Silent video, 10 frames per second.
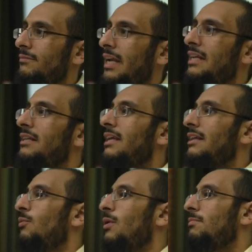I didn't
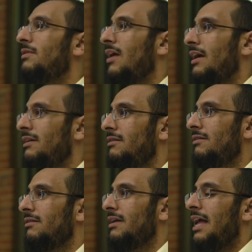take the one beside it.
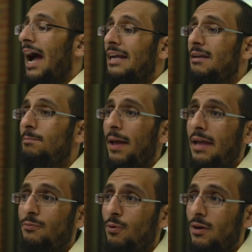I didn't
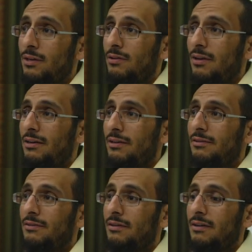pay for it.
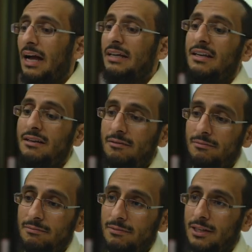I didn't,
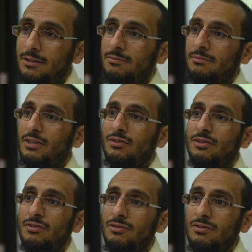you know, this
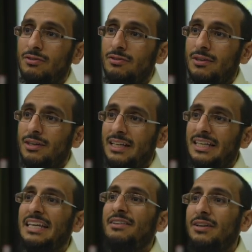is
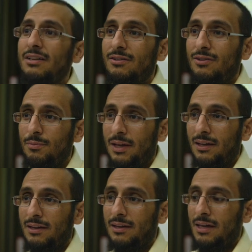given to me.
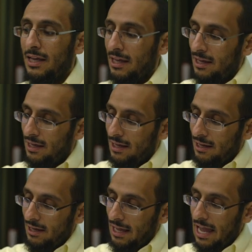
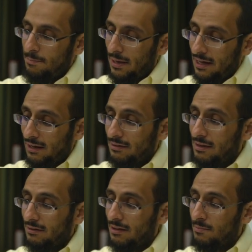And because
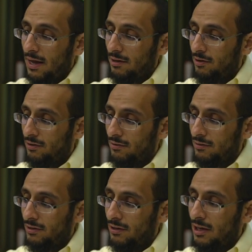this is my rizq,
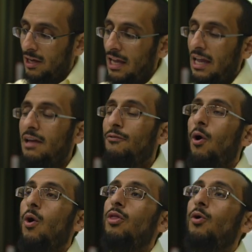if
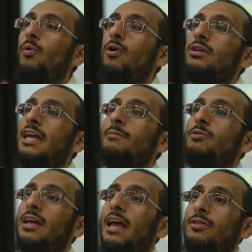all the world came
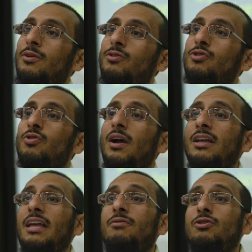together to try to
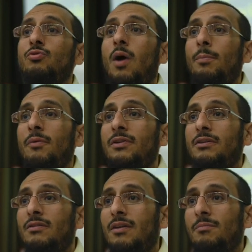give a drop of
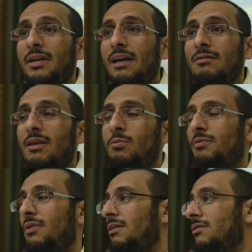it to somebody else, they would
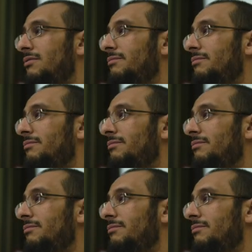fail.